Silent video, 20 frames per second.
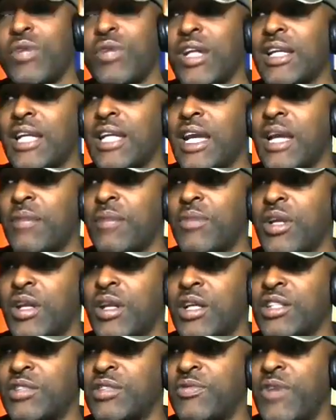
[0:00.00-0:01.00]
was that game
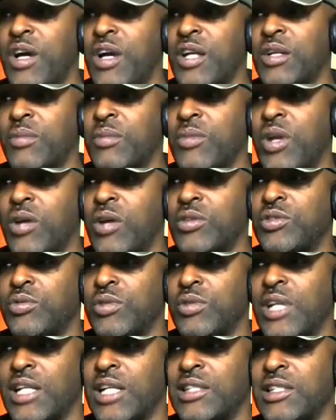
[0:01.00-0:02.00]
that Javon and them lost to,
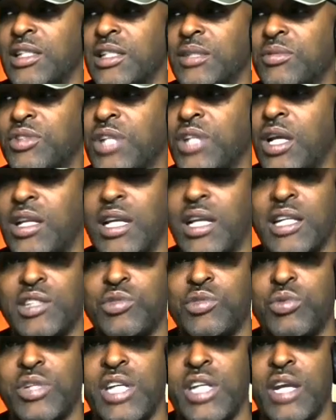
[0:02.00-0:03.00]
and that team shot
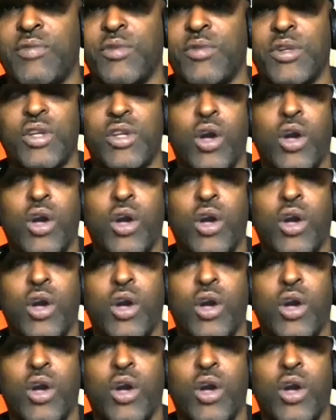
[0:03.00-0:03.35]
28 free?